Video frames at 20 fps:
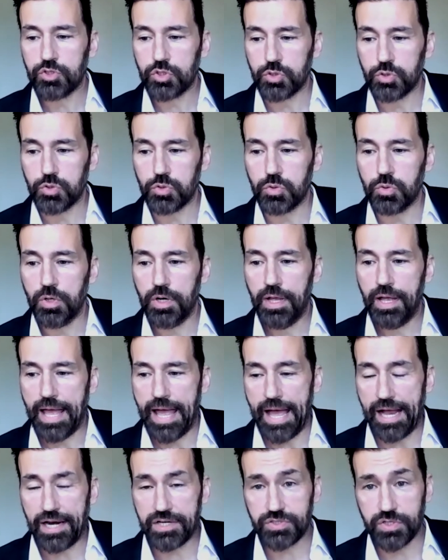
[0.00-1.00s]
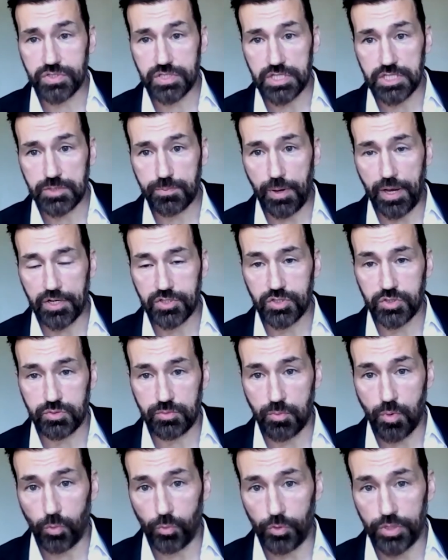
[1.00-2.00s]
to access these patients
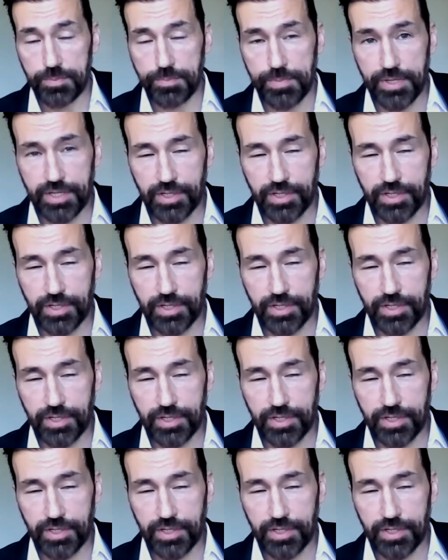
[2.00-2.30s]
remotely,